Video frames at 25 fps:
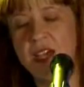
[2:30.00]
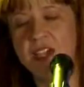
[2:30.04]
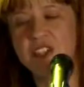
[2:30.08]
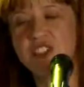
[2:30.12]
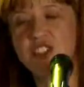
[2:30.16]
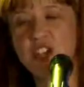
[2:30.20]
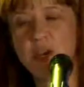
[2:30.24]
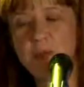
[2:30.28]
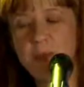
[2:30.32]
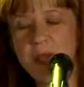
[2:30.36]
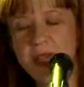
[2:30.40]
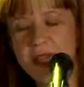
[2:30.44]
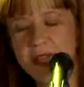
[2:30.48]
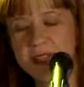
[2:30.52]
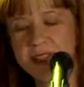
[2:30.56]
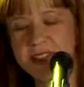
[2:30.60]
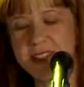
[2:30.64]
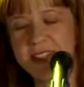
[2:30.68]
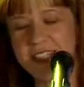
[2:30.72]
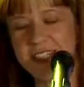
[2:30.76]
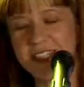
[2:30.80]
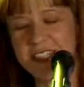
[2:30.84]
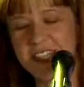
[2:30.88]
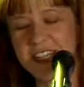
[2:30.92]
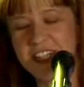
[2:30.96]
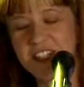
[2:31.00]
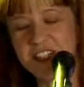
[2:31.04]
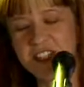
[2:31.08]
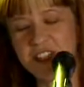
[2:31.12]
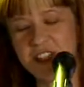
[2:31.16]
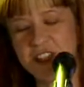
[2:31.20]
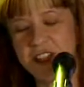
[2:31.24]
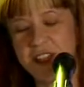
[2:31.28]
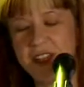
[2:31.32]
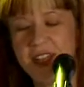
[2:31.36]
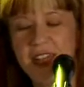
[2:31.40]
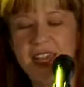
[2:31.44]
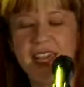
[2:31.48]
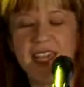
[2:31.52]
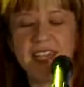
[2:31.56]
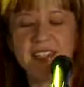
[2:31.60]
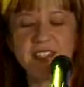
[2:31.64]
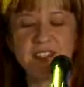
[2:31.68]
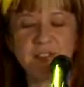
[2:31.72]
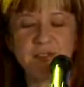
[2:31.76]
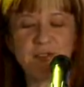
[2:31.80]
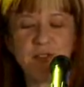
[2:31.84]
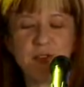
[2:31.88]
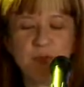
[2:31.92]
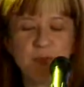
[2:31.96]
Shopping as an addiction
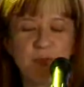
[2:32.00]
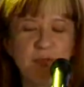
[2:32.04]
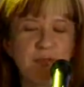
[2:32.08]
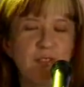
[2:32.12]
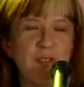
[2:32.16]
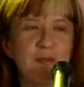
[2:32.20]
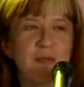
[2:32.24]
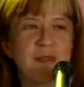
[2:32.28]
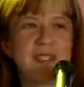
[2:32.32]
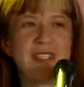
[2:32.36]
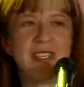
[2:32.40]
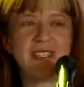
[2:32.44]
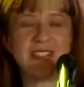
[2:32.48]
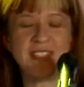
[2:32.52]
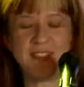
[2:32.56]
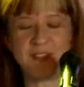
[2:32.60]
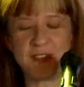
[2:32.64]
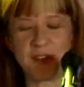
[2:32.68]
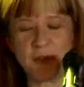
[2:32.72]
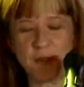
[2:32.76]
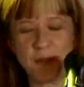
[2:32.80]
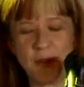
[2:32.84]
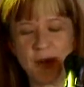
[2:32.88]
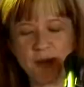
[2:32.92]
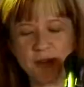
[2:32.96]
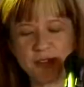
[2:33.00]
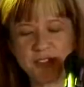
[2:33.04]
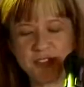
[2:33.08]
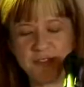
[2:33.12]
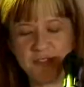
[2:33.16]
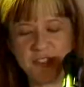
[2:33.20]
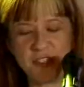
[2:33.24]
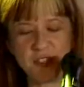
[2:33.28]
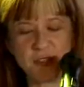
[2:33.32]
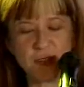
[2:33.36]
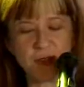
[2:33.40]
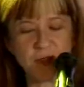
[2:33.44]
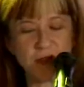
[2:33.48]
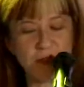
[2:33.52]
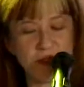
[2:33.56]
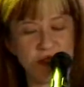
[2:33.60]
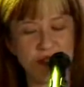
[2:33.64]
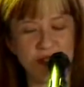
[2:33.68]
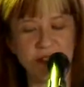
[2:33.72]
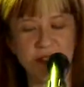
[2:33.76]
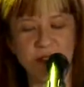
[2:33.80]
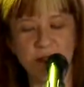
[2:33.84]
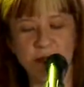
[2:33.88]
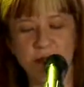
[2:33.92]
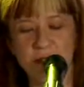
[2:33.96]
is a form of obsessive compulsive
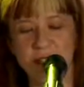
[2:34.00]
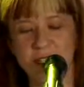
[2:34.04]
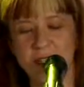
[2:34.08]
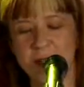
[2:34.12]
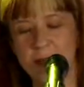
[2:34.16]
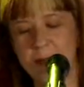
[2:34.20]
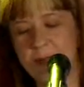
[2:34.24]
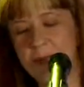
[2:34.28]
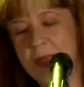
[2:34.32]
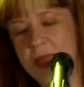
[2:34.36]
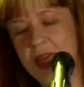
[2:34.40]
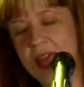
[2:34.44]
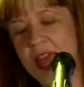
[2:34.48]
disorder.